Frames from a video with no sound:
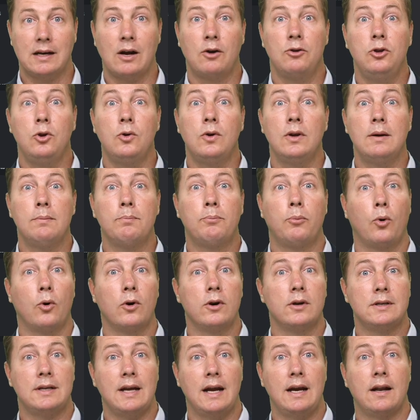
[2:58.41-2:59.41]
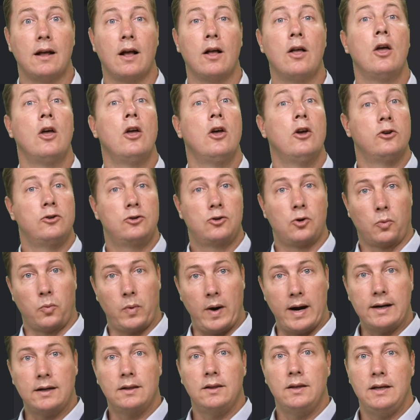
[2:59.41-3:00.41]
Now, you can import data
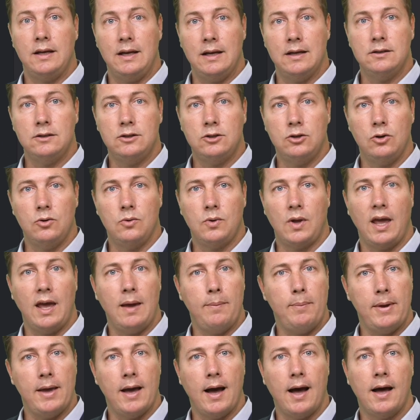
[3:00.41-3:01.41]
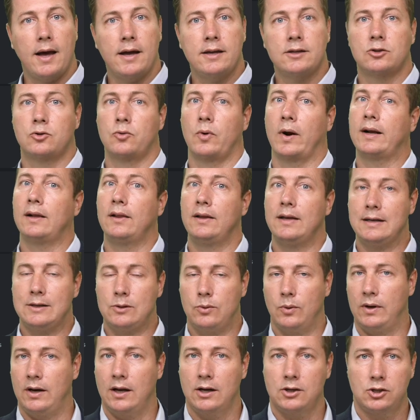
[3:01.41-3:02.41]
directly into KPIs, directly
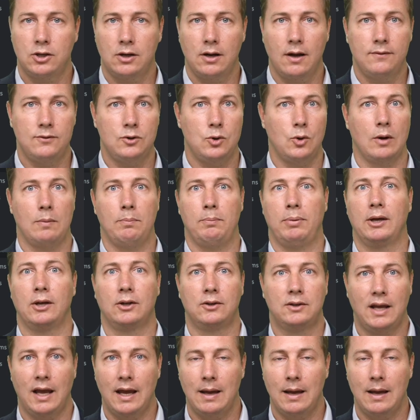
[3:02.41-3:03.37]
into initiatives. You can build